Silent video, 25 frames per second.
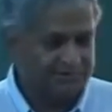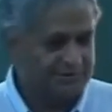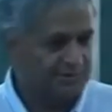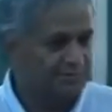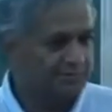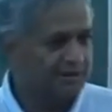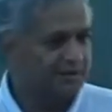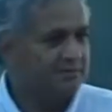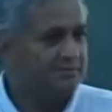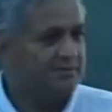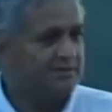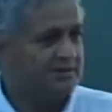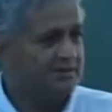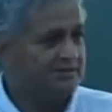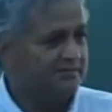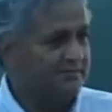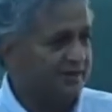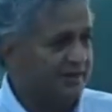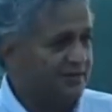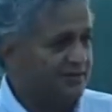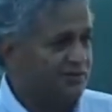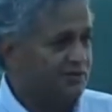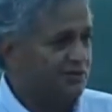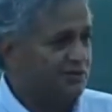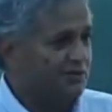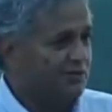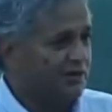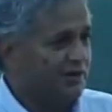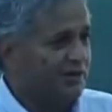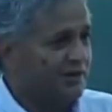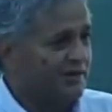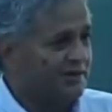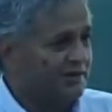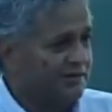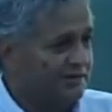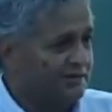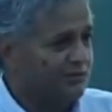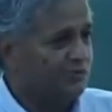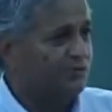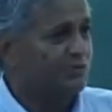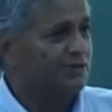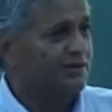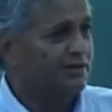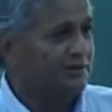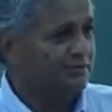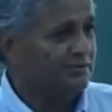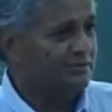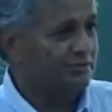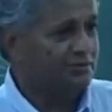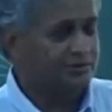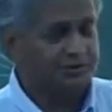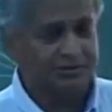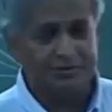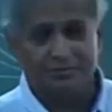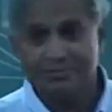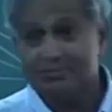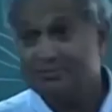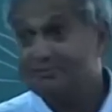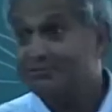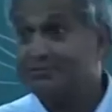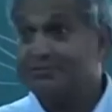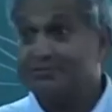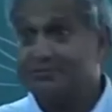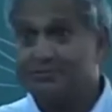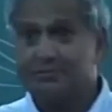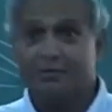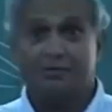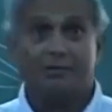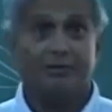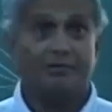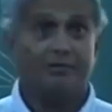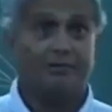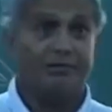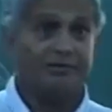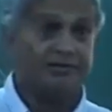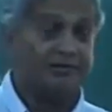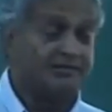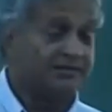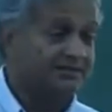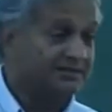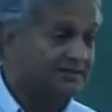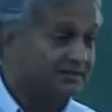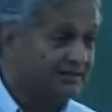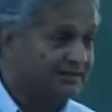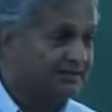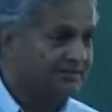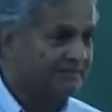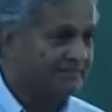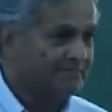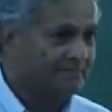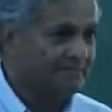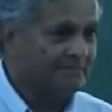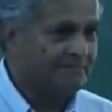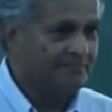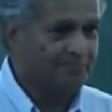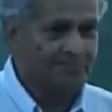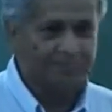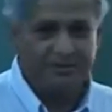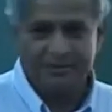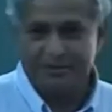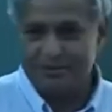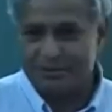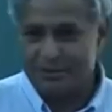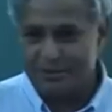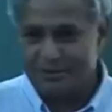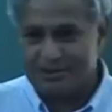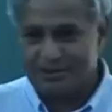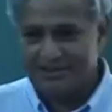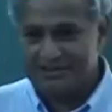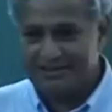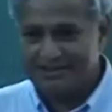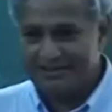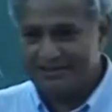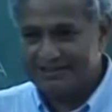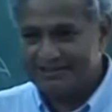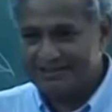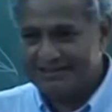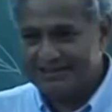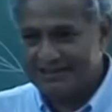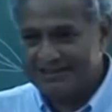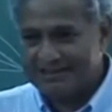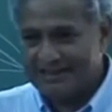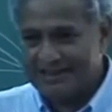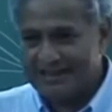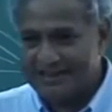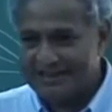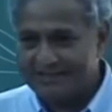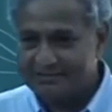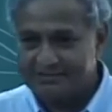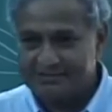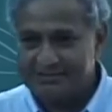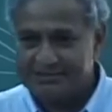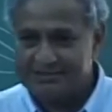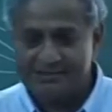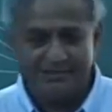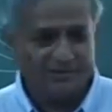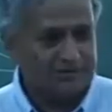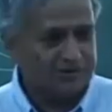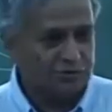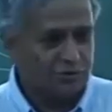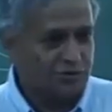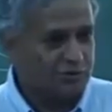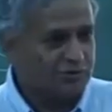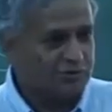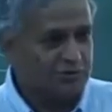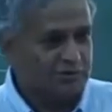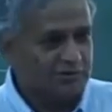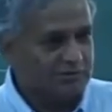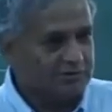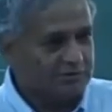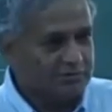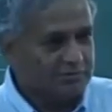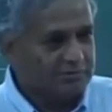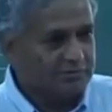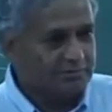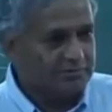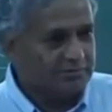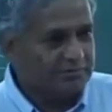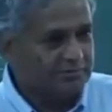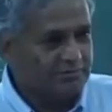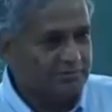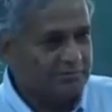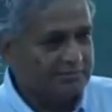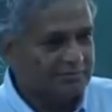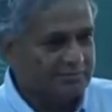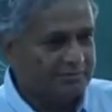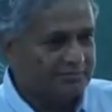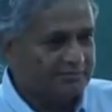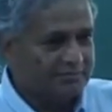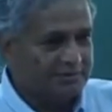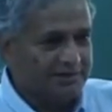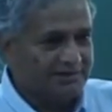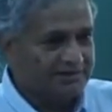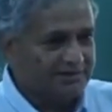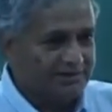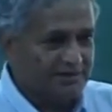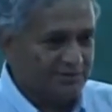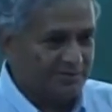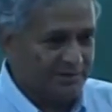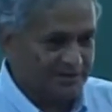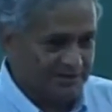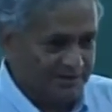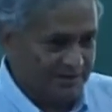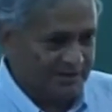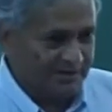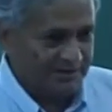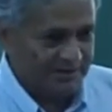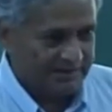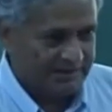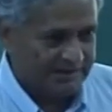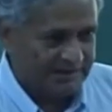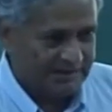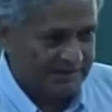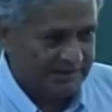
sometimes it is fancy to call a new name so that people will oh what is that okay otherwise there is no nothing special.